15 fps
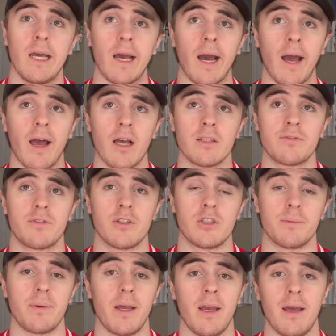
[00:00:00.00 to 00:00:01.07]
As for
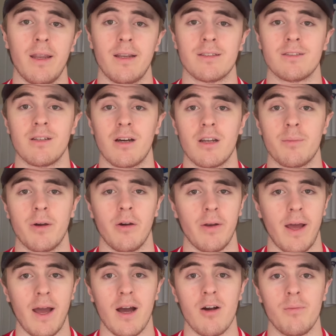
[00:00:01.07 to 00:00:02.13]
Japan, it's not about
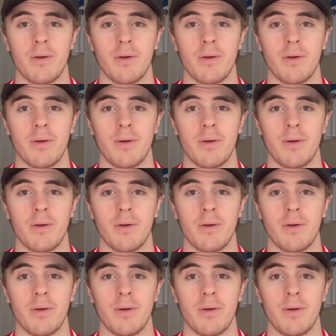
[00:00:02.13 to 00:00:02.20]
how,